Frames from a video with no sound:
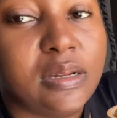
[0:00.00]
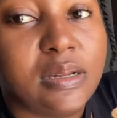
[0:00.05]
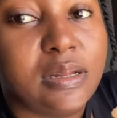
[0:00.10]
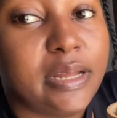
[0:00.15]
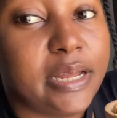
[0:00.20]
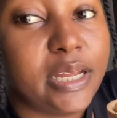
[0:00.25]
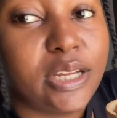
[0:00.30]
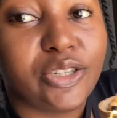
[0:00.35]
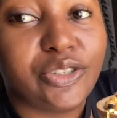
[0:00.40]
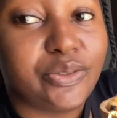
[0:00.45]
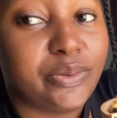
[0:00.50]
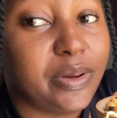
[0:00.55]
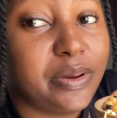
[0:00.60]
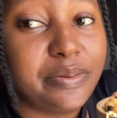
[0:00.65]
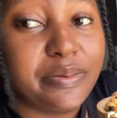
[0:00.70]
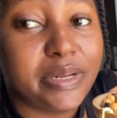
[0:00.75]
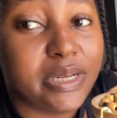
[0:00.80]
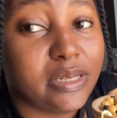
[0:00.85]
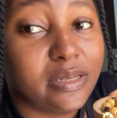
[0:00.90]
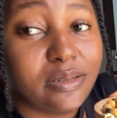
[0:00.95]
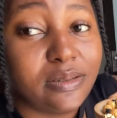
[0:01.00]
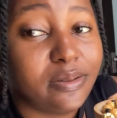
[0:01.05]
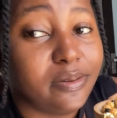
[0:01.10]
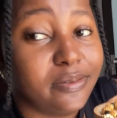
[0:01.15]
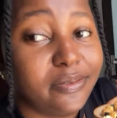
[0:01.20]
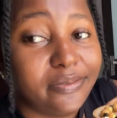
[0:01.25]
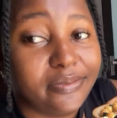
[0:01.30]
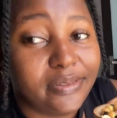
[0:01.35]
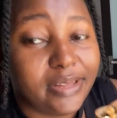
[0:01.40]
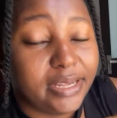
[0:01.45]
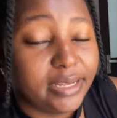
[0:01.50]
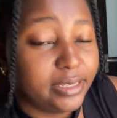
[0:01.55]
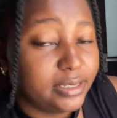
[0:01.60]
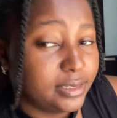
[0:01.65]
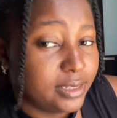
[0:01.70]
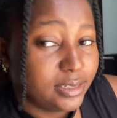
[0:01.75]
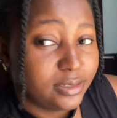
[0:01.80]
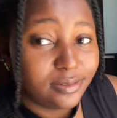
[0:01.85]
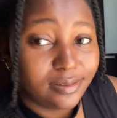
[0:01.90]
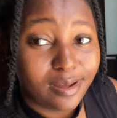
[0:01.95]
like a jewelry stuff like
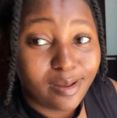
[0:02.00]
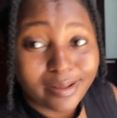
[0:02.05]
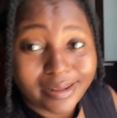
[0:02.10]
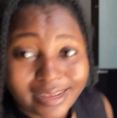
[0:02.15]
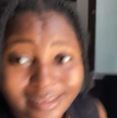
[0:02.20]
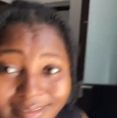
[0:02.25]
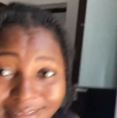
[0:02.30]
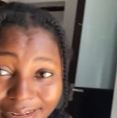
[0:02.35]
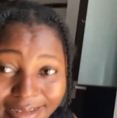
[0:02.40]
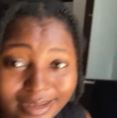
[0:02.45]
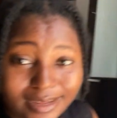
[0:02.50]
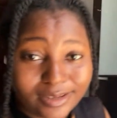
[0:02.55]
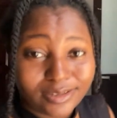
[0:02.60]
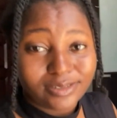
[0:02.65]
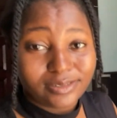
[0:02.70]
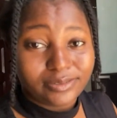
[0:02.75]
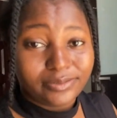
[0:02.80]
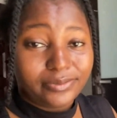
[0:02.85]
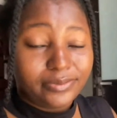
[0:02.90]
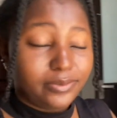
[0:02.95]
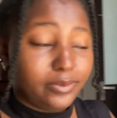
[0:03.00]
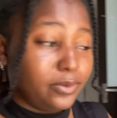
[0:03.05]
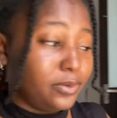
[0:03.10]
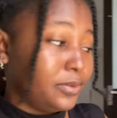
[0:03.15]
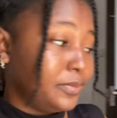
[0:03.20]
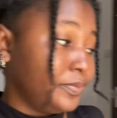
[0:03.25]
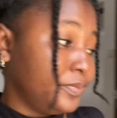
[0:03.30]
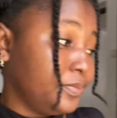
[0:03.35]
there's not all that thing i can use it for